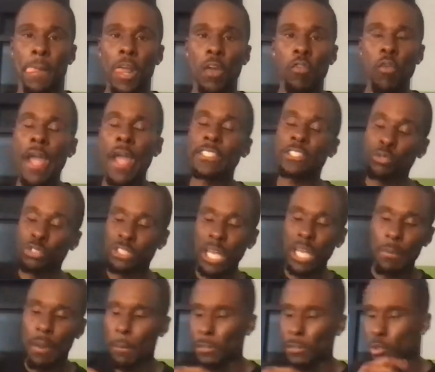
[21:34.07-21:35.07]
Right? So step
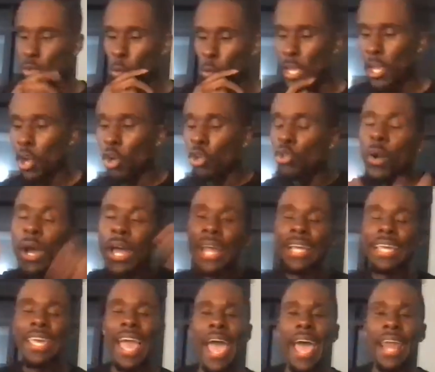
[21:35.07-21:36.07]
number 3, you got to
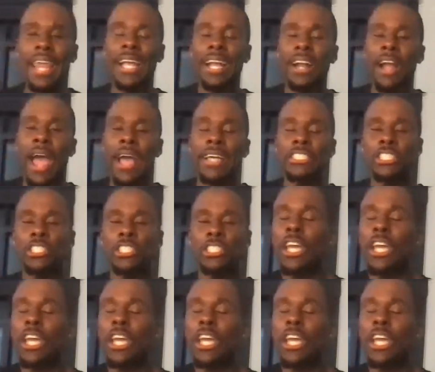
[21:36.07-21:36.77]
categorize